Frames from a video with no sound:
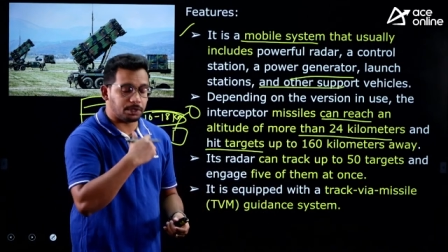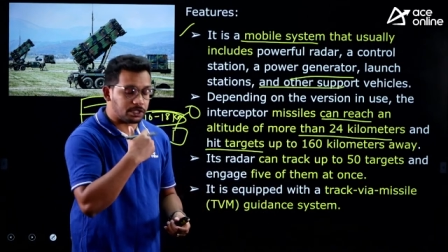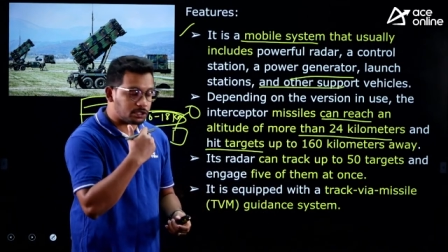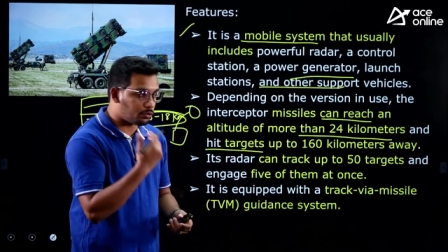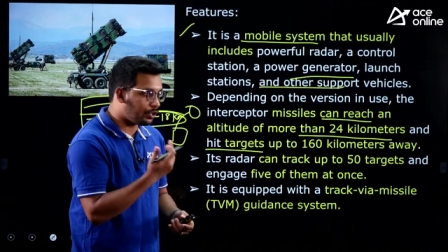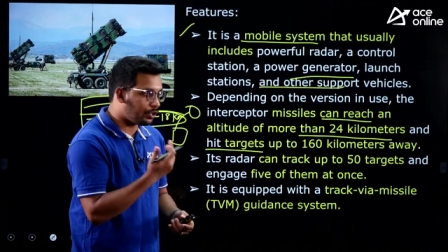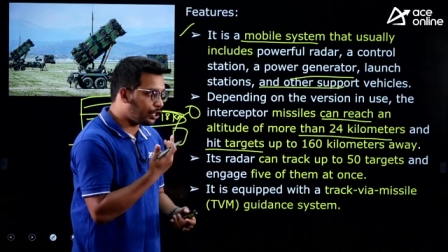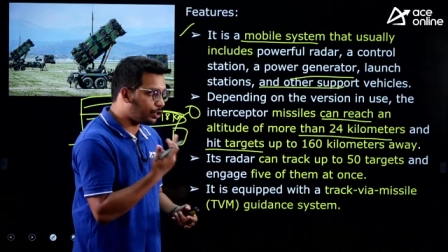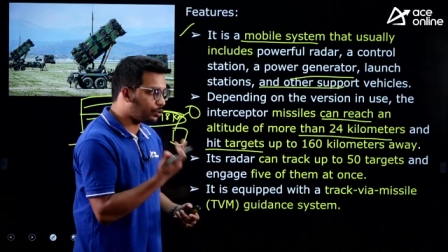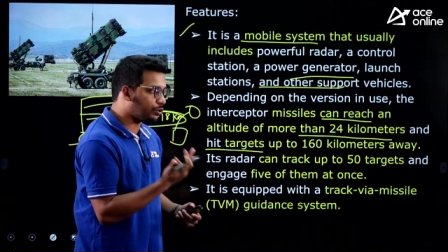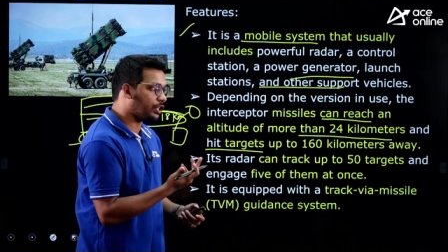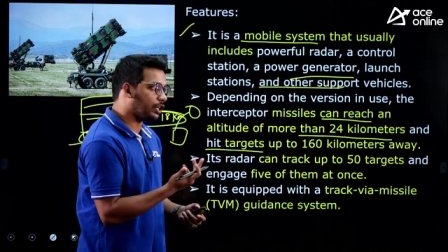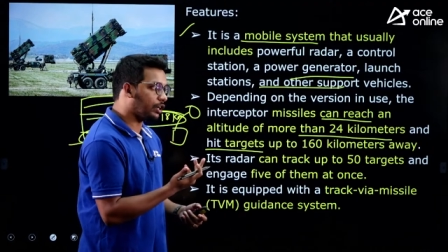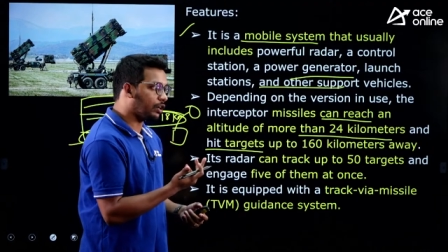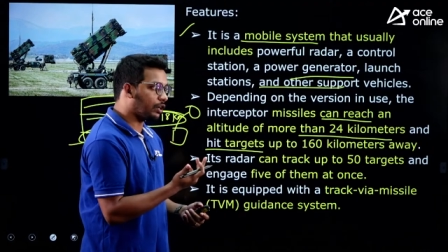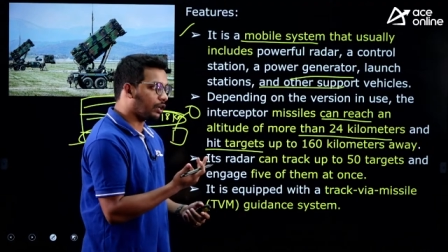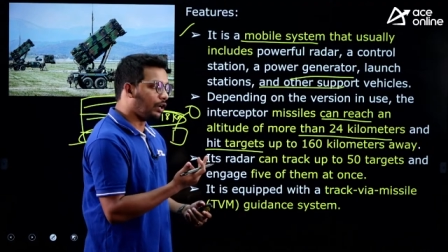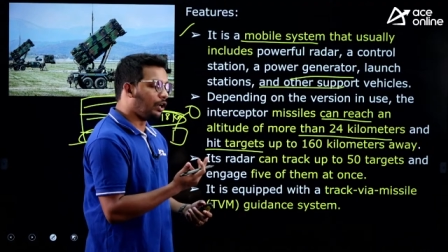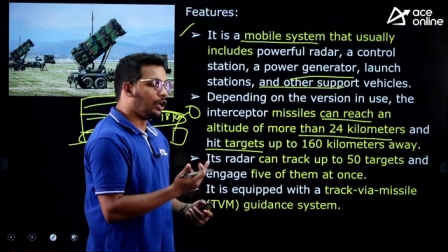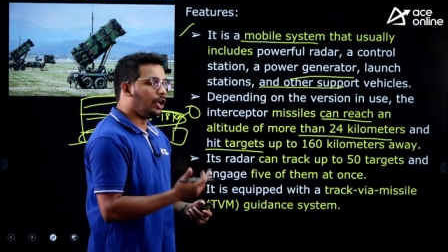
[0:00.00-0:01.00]
means you need to
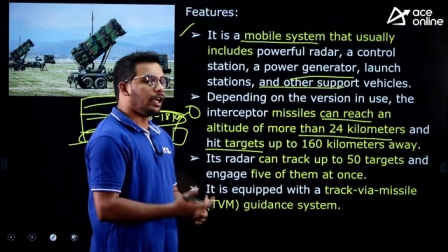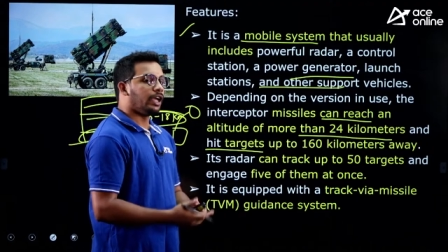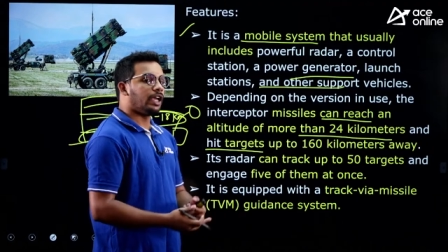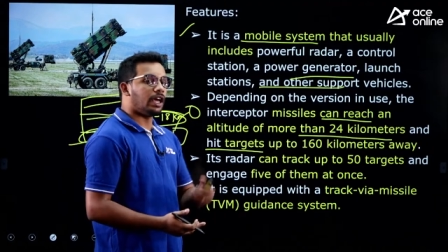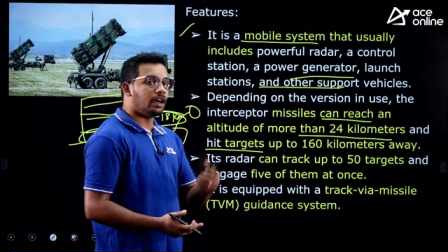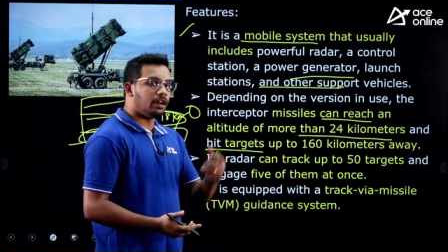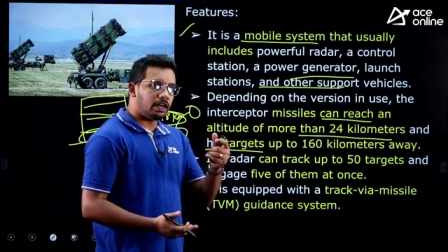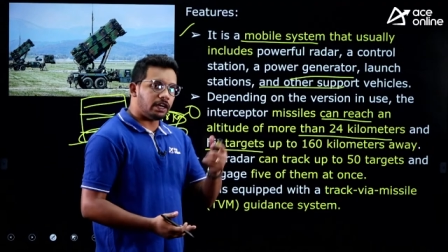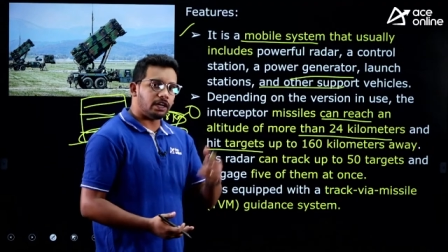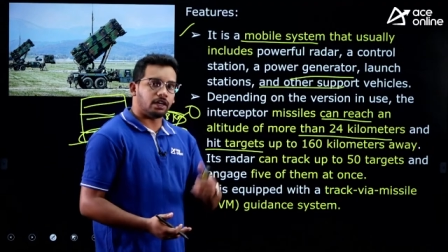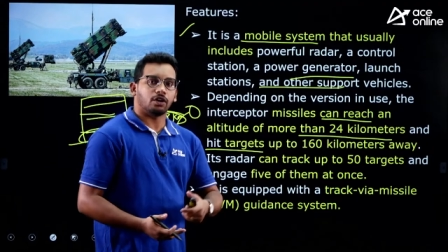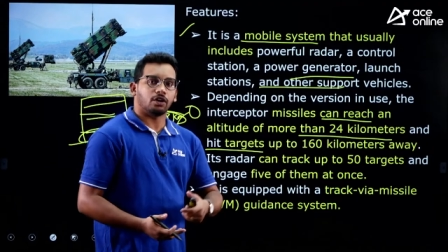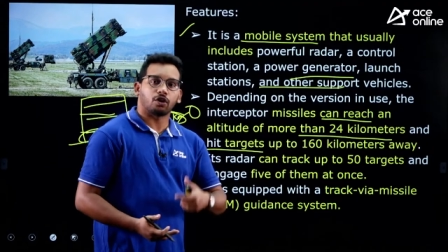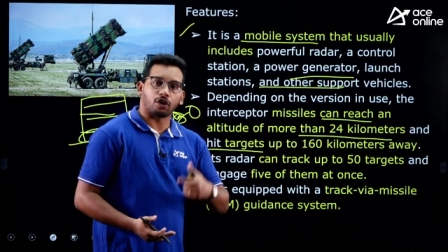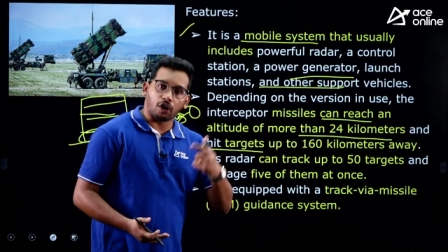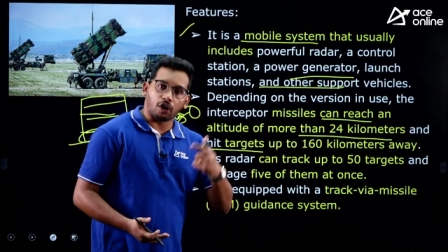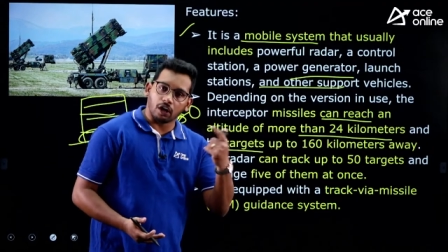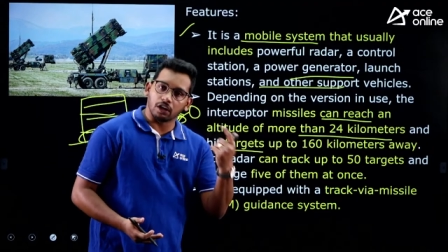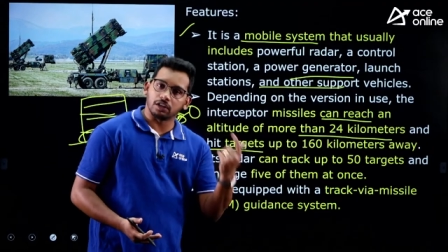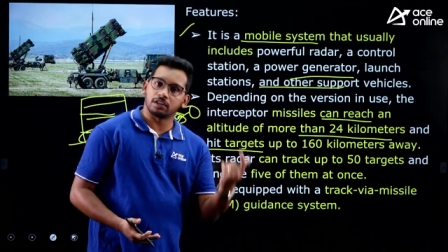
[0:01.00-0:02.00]
think can it
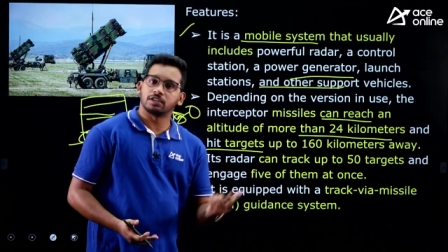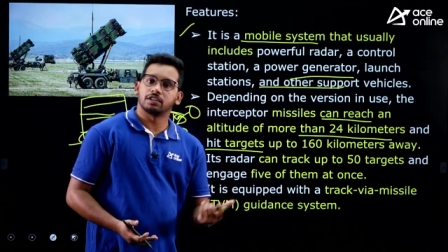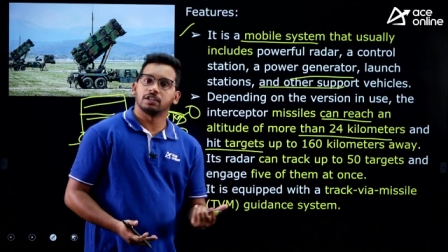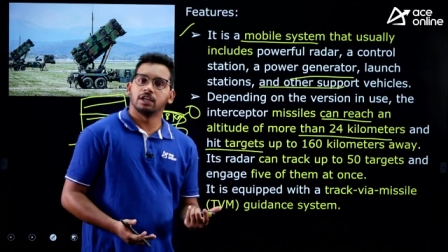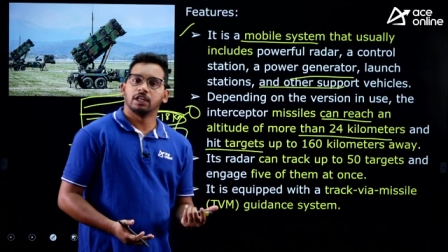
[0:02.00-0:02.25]
cross